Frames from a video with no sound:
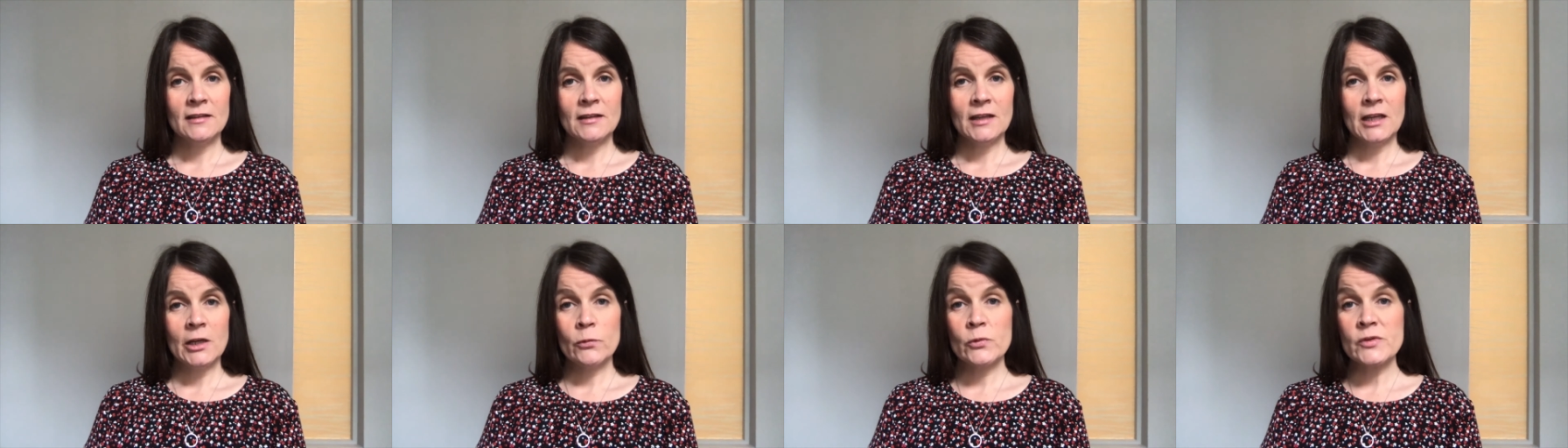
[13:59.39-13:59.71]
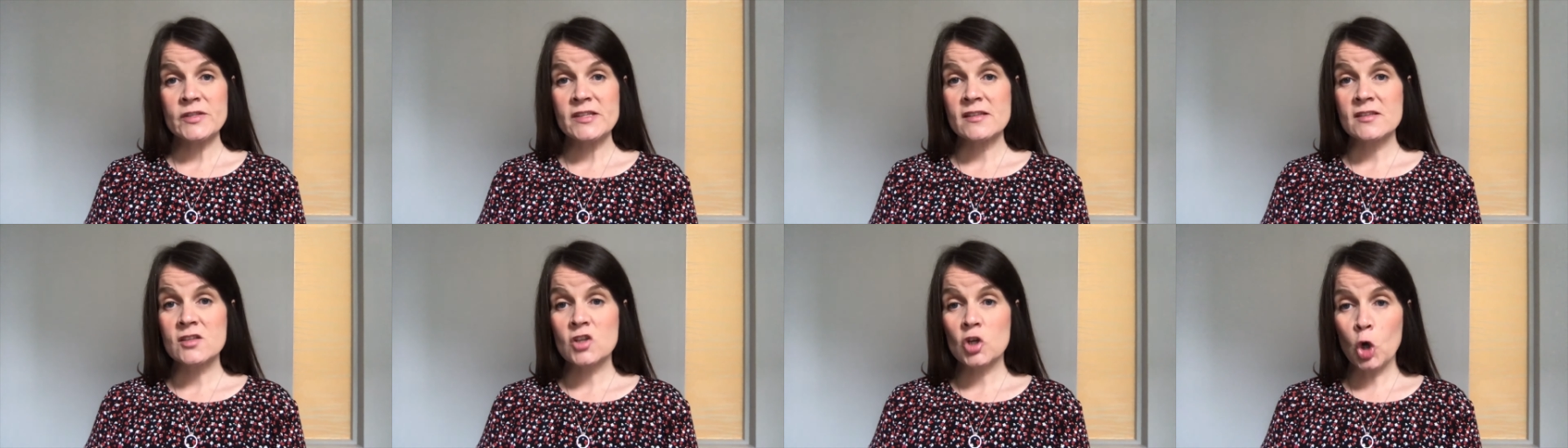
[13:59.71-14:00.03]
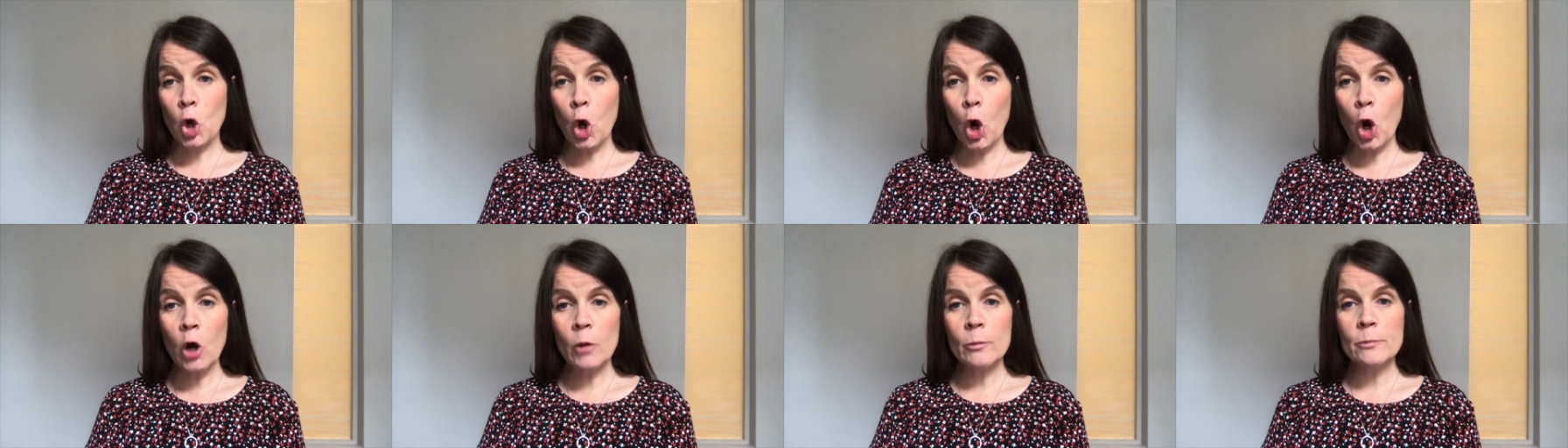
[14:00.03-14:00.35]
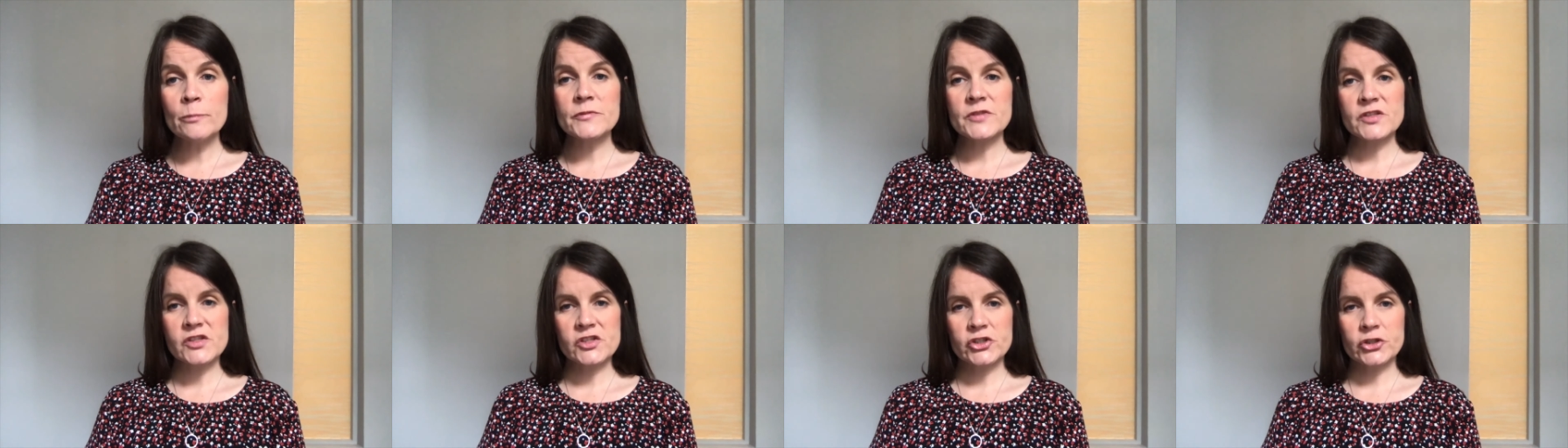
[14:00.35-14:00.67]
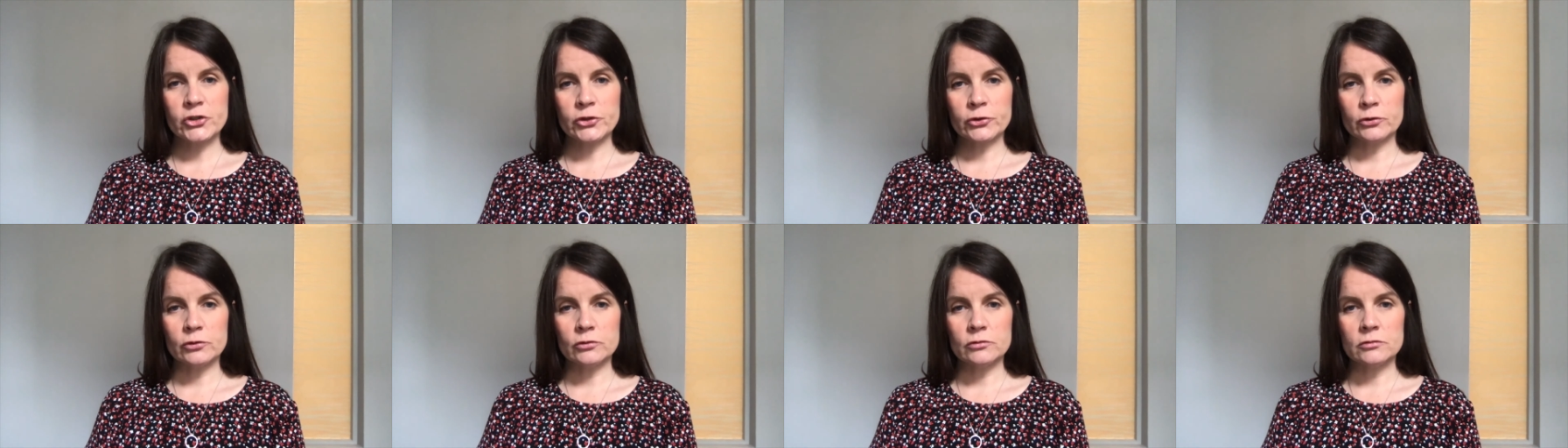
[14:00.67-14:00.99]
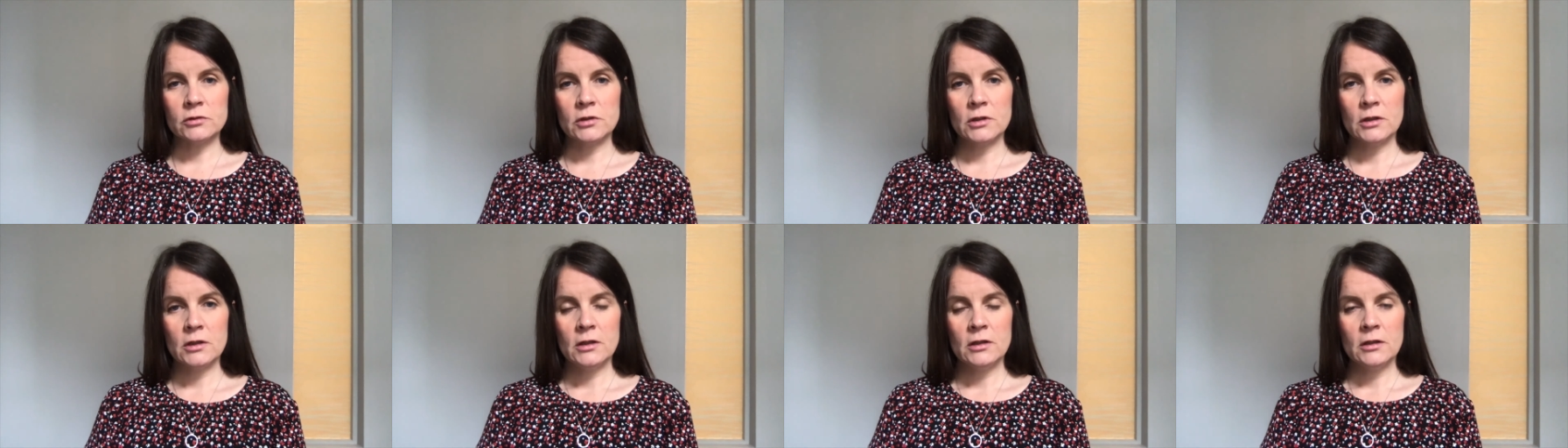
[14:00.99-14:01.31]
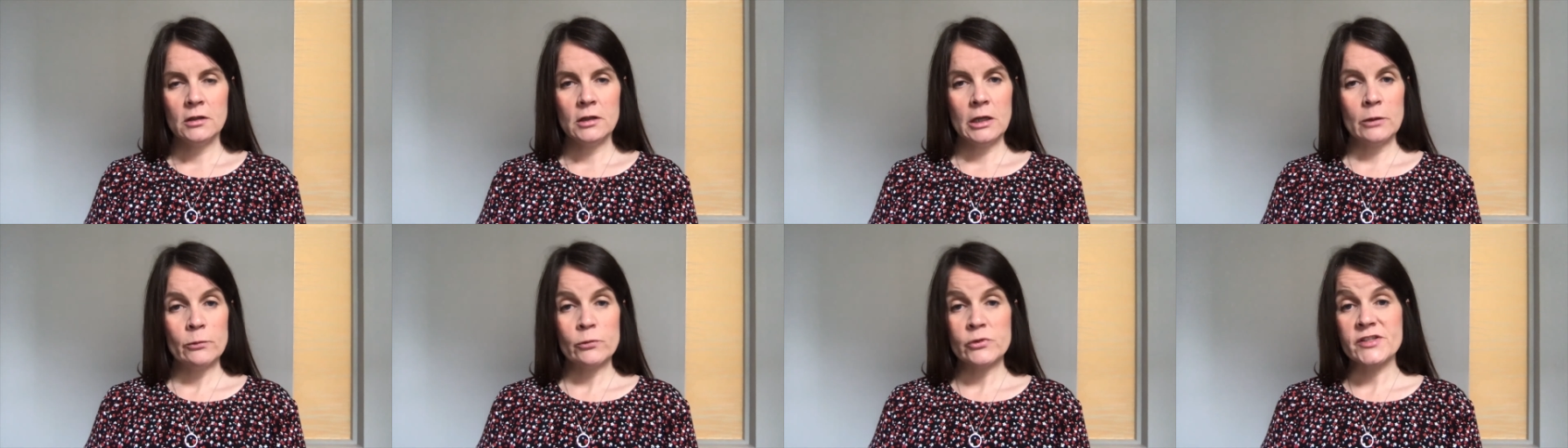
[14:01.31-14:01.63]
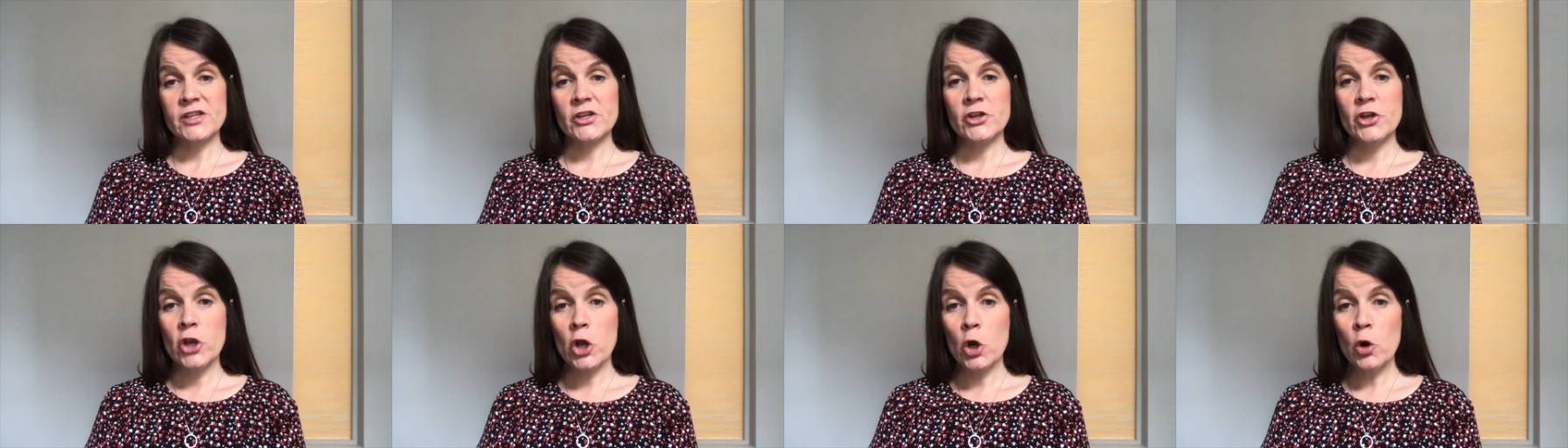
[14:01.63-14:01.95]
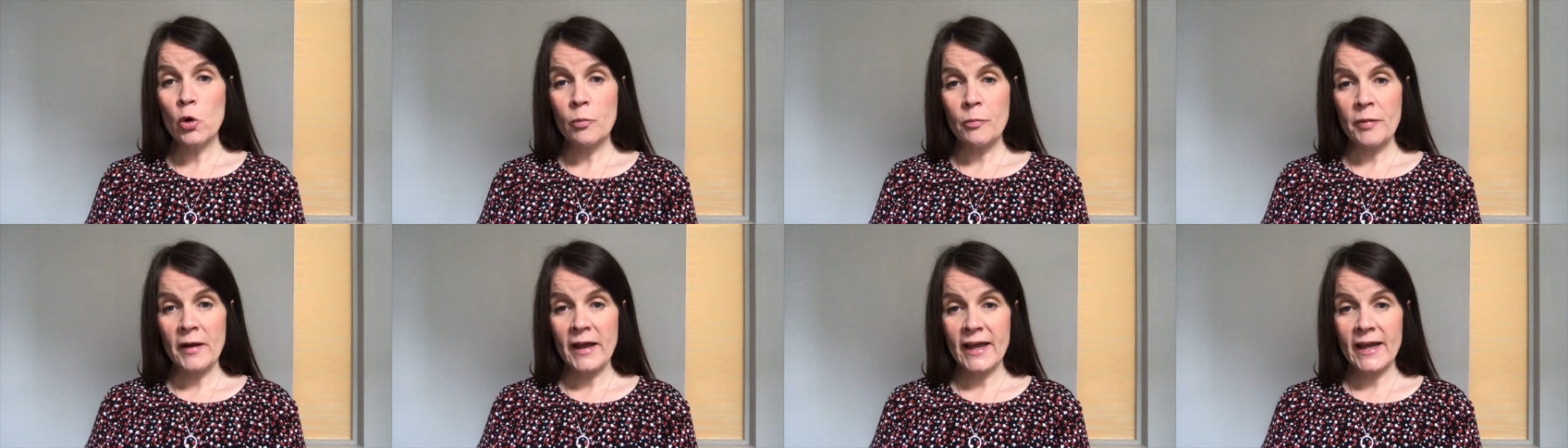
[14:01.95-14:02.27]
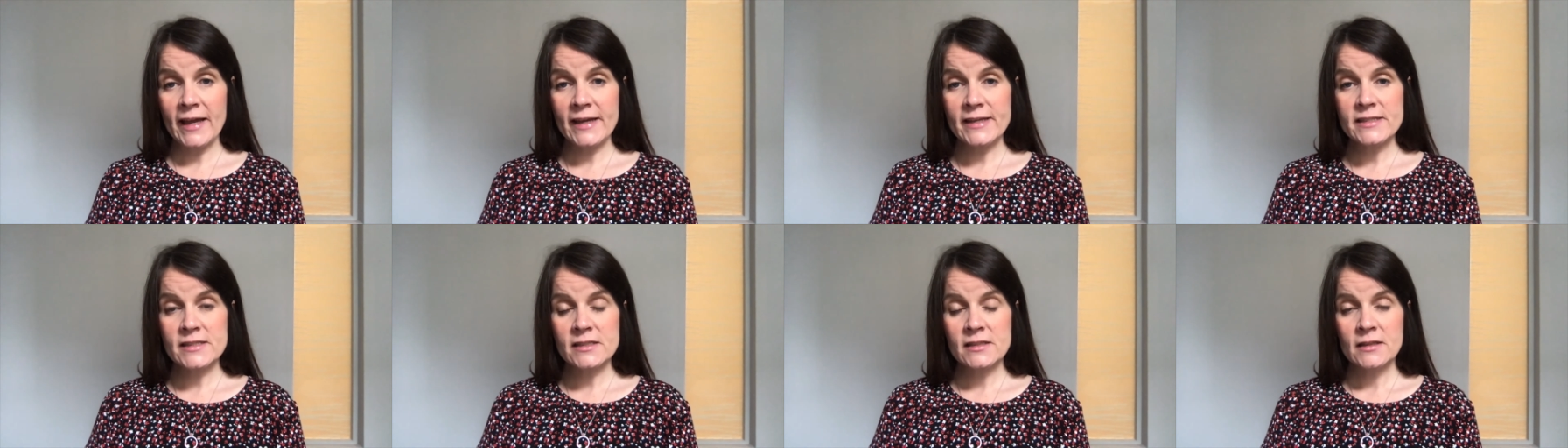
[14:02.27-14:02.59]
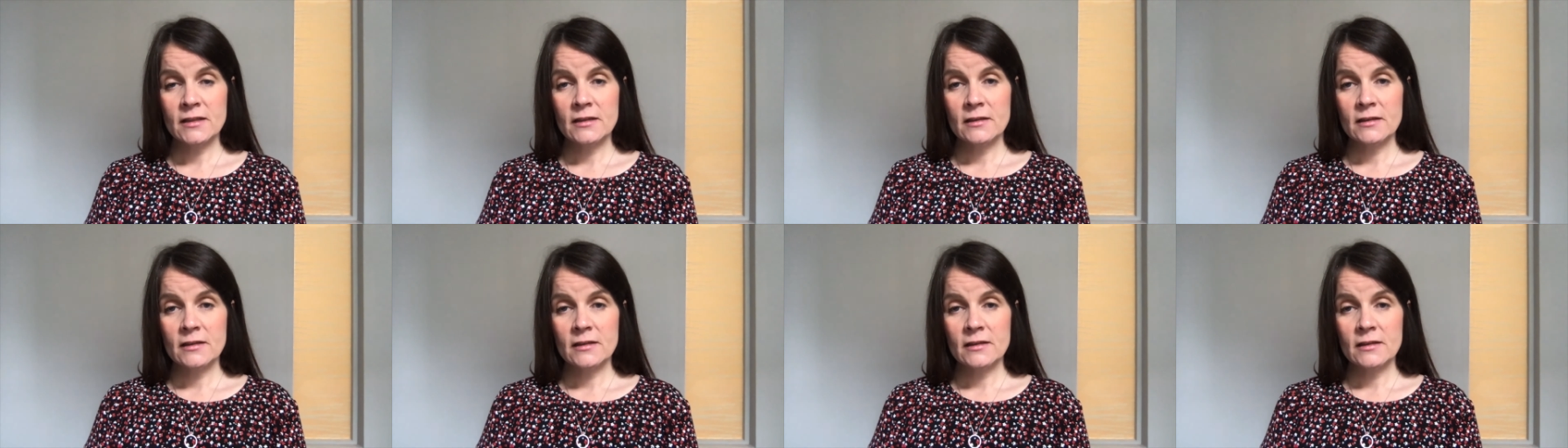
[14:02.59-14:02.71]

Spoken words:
It was his comms tool. It was a notepad,